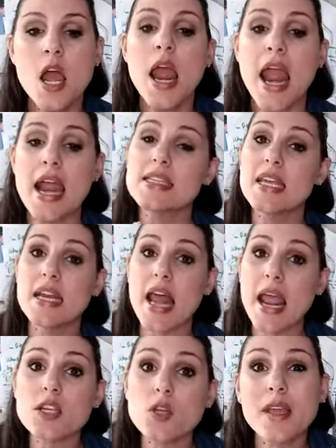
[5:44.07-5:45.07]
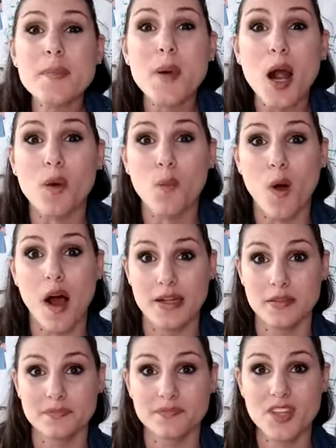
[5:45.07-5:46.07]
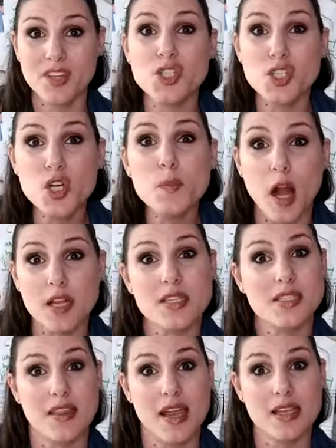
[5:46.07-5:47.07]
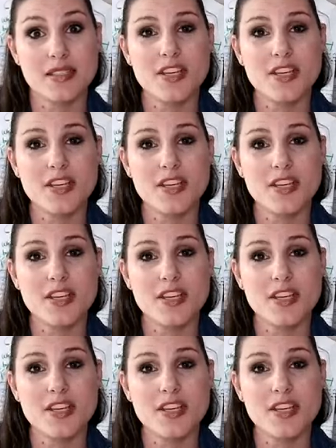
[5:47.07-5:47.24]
And today is only part 1. There's 2 parts to this.